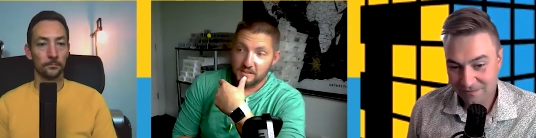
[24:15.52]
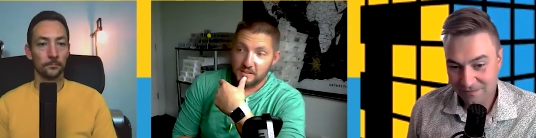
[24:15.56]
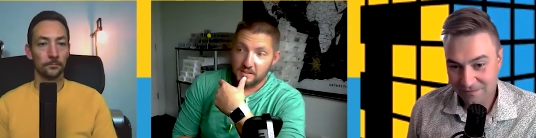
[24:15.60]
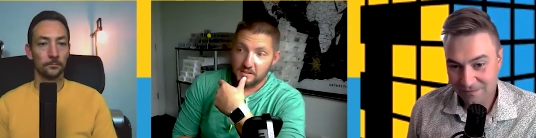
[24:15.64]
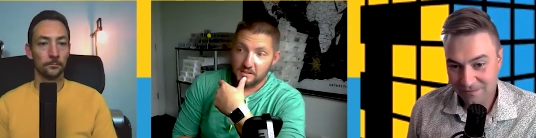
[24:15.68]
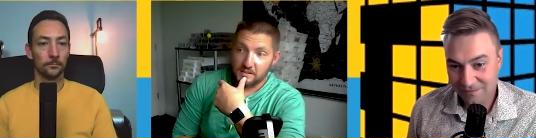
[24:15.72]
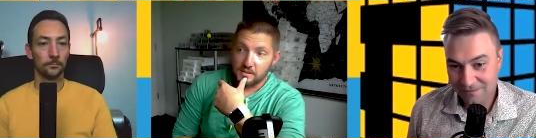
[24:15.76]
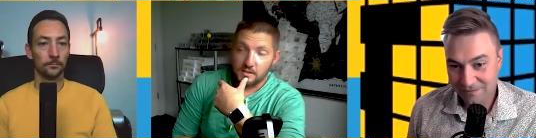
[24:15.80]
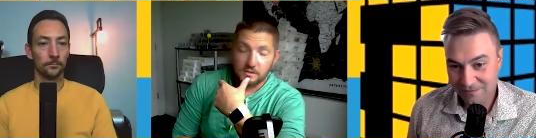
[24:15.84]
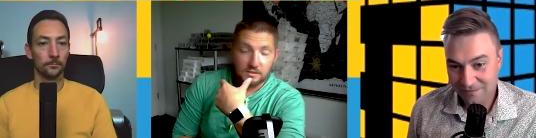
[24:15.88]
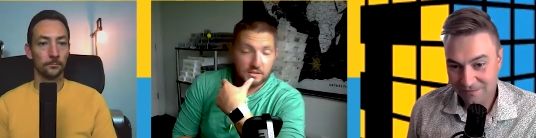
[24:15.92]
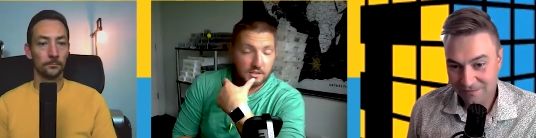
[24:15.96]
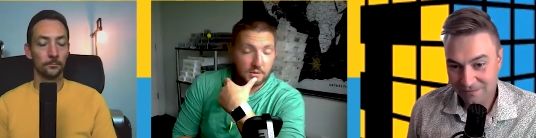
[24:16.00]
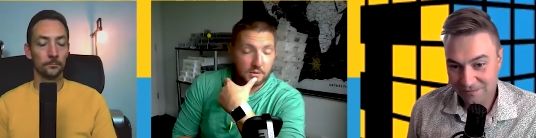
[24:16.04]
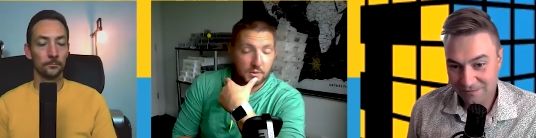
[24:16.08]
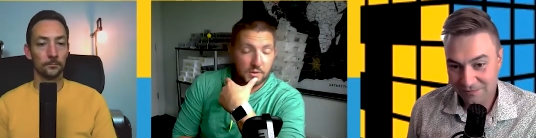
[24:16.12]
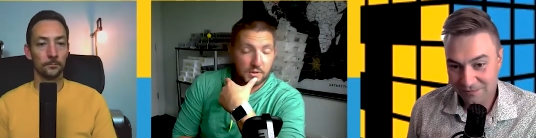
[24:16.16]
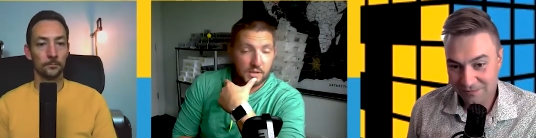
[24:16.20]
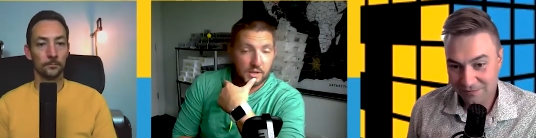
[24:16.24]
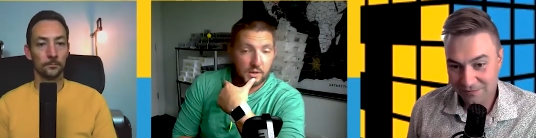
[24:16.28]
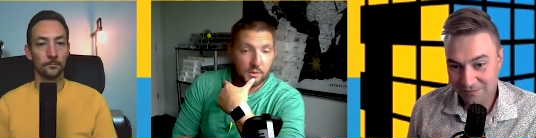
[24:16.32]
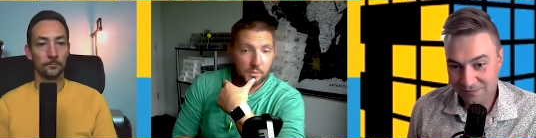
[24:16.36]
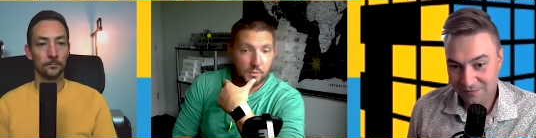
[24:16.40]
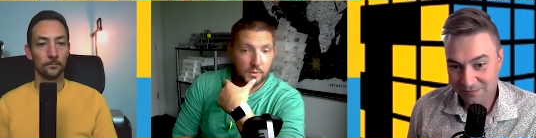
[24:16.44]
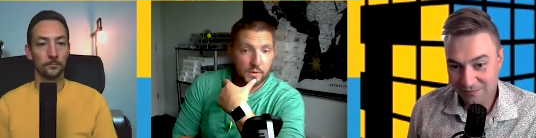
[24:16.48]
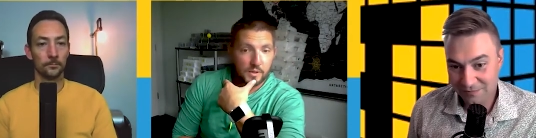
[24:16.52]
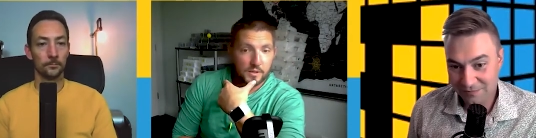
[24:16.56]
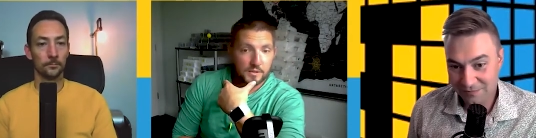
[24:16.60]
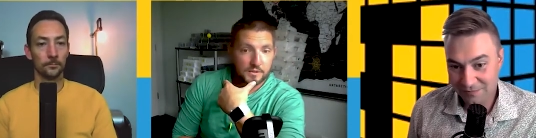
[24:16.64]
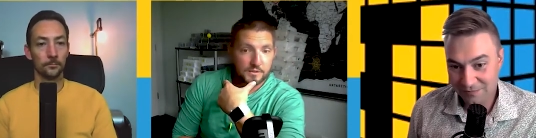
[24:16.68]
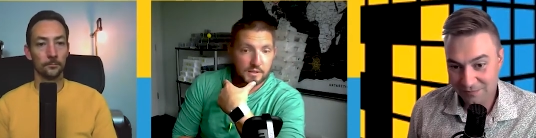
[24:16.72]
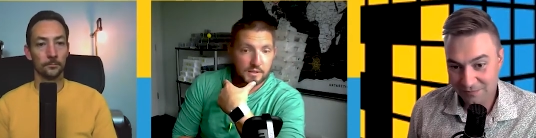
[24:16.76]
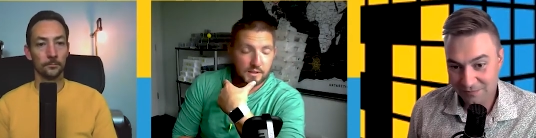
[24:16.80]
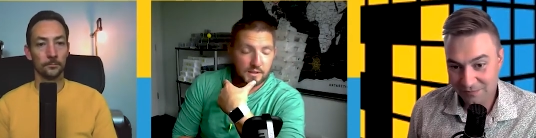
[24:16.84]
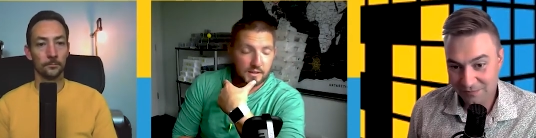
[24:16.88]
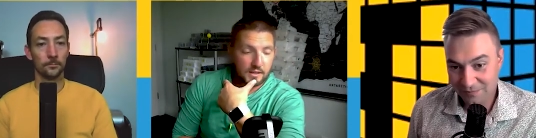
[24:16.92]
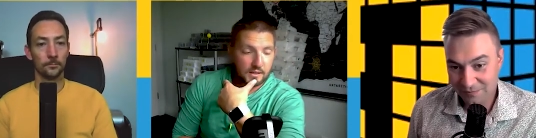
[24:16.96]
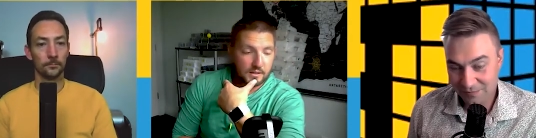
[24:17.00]
Speaker 1: it's continuing to get worse.
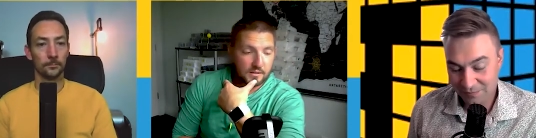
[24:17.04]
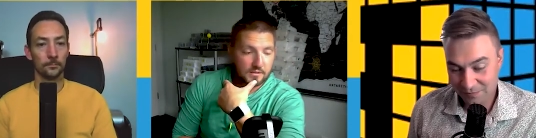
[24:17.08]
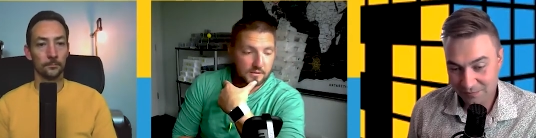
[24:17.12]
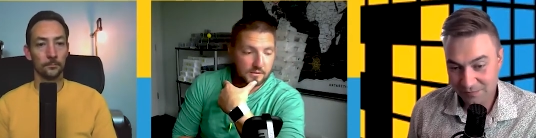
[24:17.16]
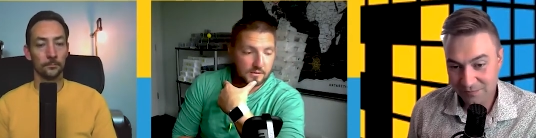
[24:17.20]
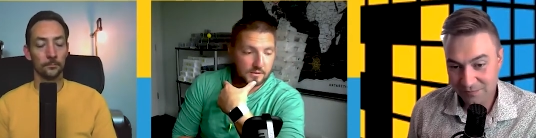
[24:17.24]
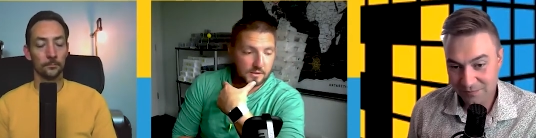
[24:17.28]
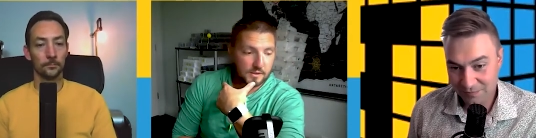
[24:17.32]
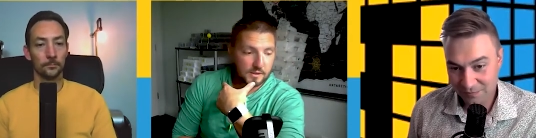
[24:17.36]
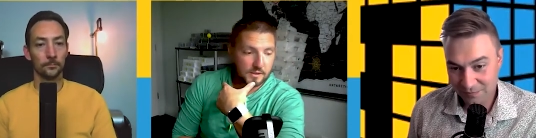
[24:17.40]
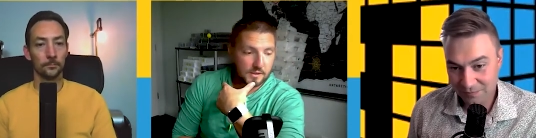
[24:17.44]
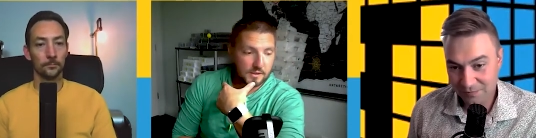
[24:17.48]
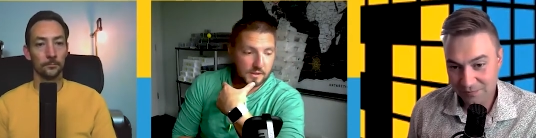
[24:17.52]
I think it's,